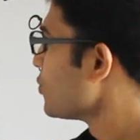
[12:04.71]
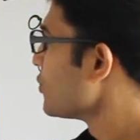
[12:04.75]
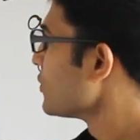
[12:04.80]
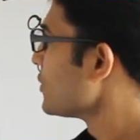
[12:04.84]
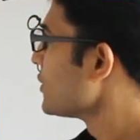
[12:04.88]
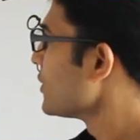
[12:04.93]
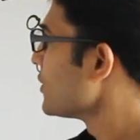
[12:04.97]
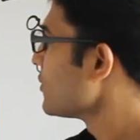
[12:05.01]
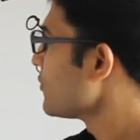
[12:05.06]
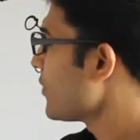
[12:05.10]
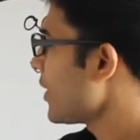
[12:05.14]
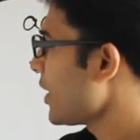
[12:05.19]

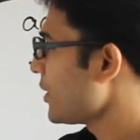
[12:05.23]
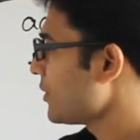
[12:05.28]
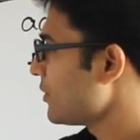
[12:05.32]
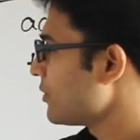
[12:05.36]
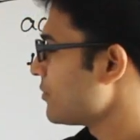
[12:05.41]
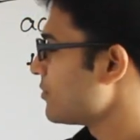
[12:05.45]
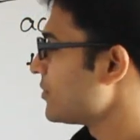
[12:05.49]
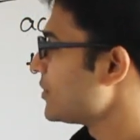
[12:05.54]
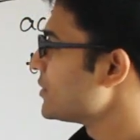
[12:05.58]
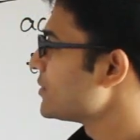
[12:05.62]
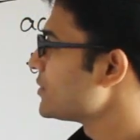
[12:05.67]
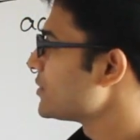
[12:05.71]
Smoothening factor
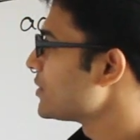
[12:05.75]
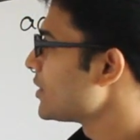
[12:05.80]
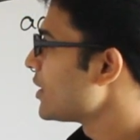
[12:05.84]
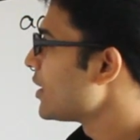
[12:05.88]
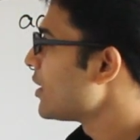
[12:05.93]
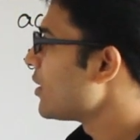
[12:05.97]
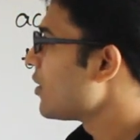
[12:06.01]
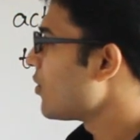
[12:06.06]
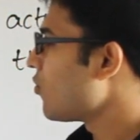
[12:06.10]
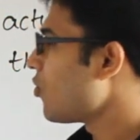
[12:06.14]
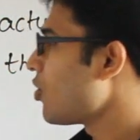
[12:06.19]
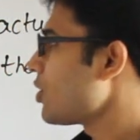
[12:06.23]
means
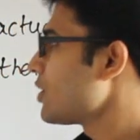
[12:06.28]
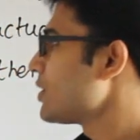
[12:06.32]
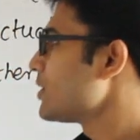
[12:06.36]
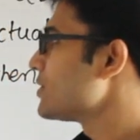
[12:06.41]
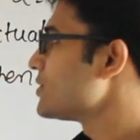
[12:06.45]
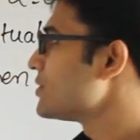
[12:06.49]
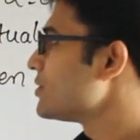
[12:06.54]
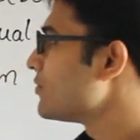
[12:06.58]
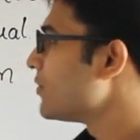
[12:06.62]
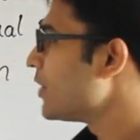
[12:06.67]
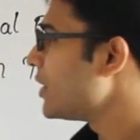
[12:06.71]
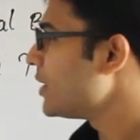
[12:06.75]
what
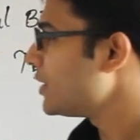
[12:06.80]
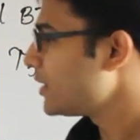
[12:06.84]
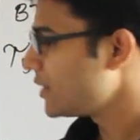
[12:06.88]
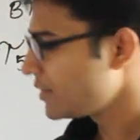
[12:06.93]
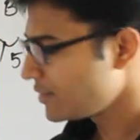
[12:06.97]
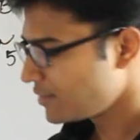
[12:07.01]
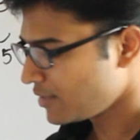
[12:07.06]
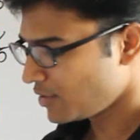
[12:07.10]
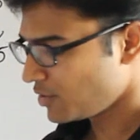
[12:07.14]
is the weightage